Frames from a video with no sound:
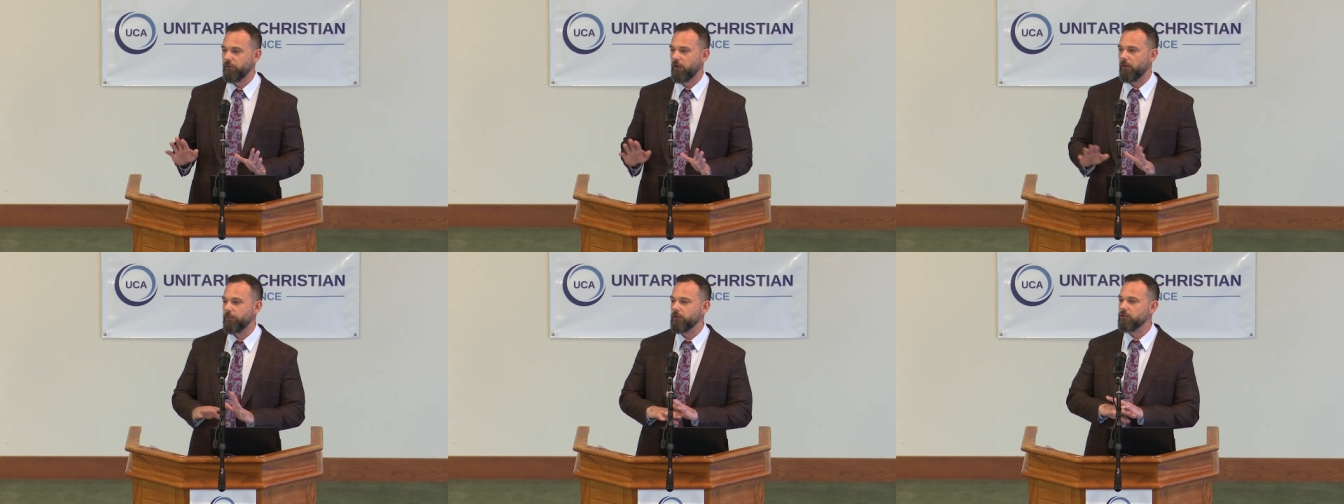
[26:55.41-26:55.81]

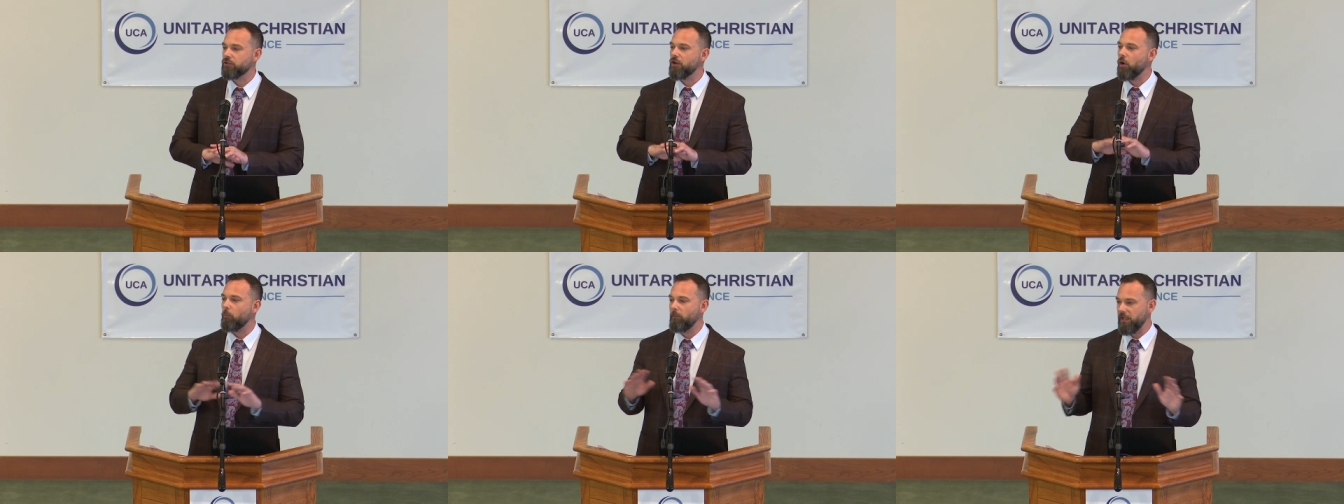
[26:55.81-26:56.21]
all, there's
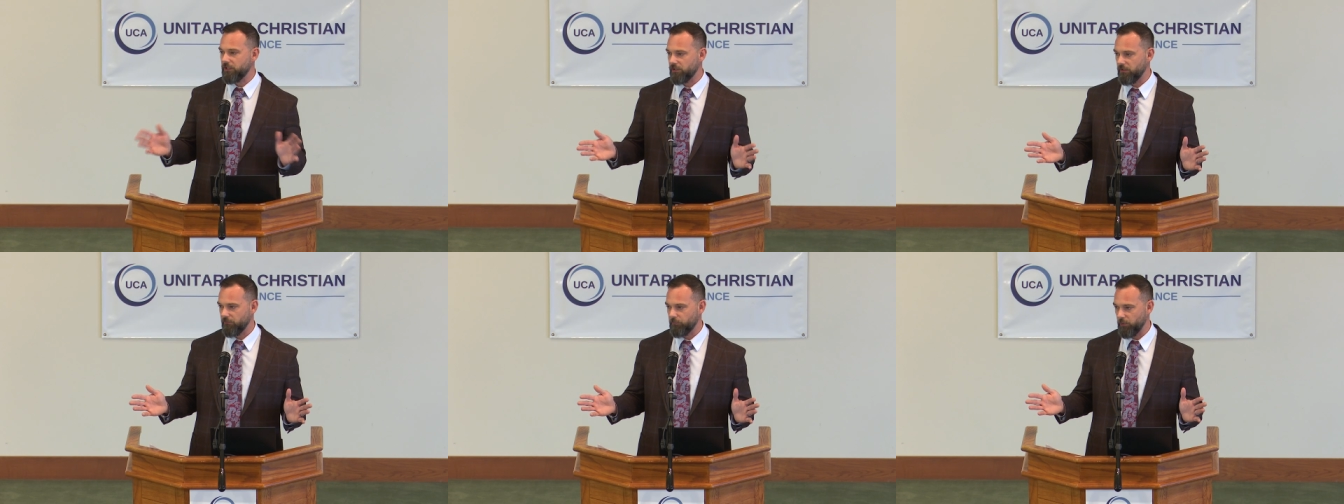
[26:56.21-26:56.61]
no
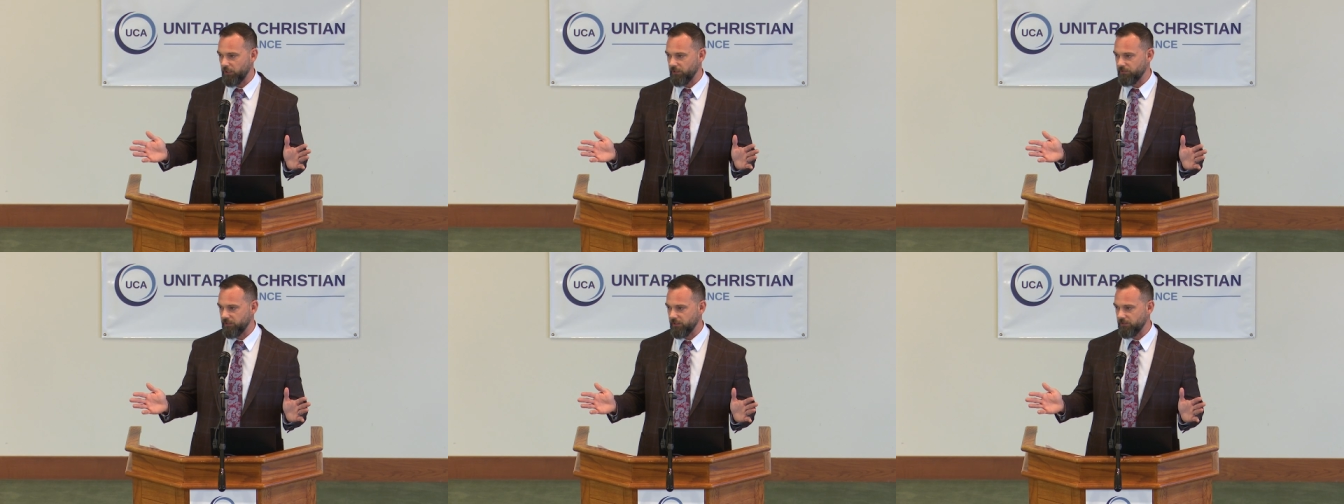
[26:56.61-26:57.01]
mention of
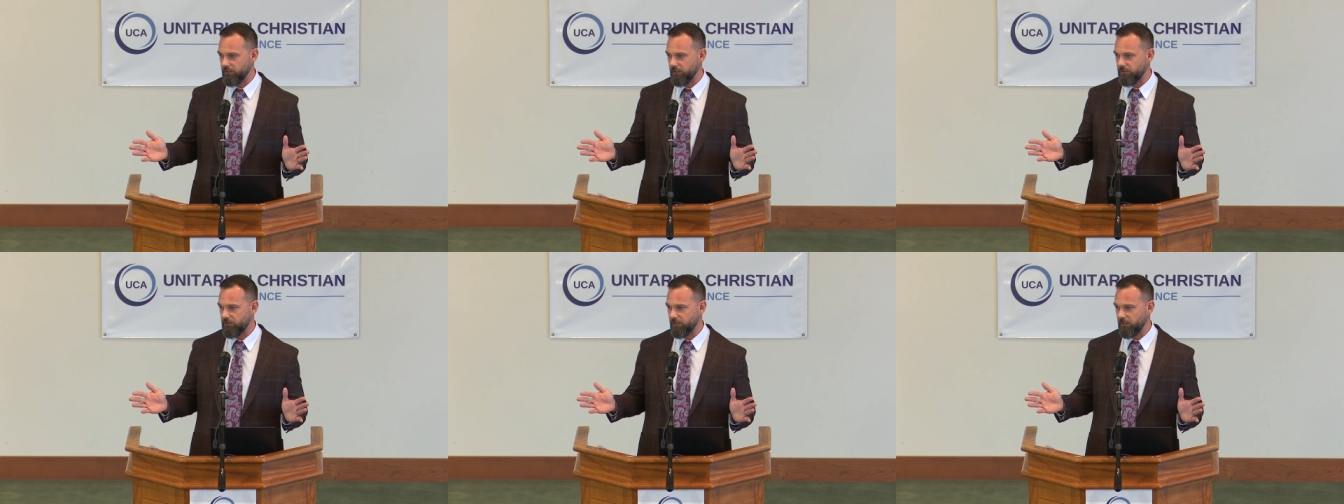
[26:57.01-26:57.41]

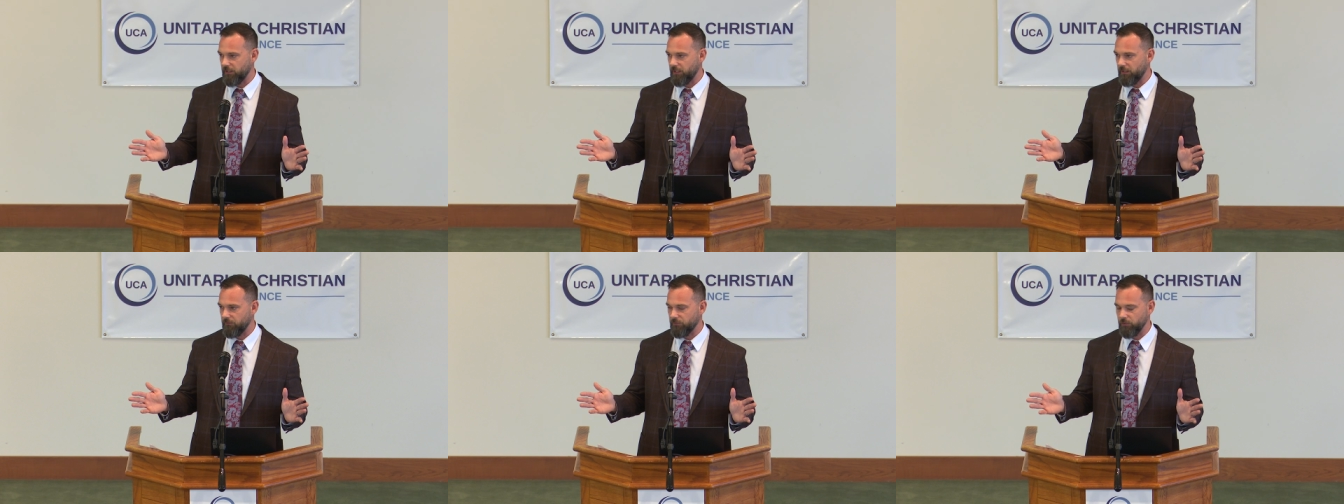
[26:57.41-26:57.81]
preexistence in the
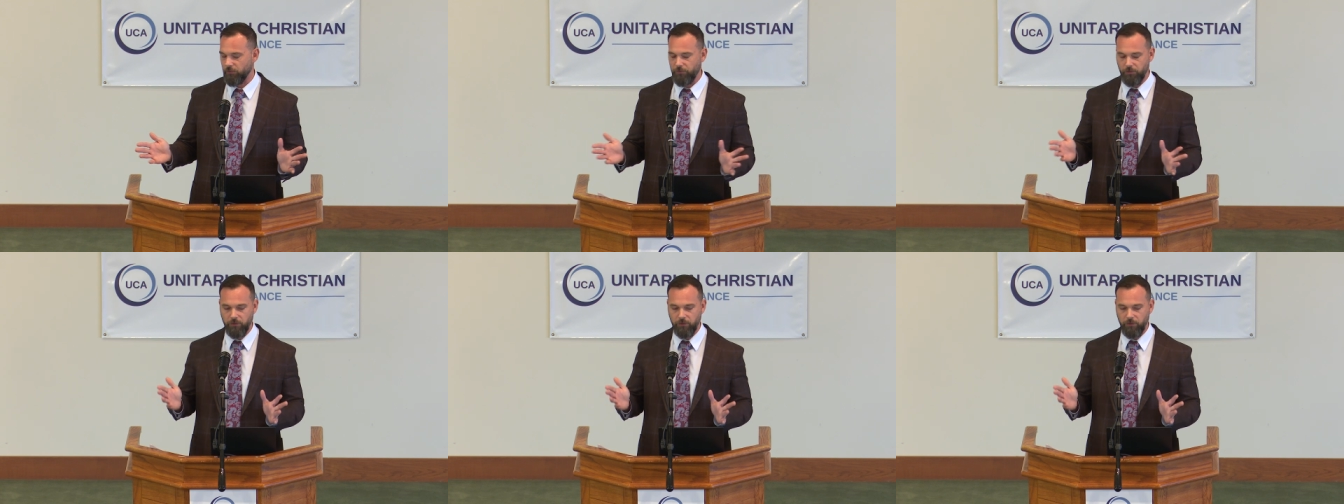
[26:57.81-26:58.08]
Key of Truth.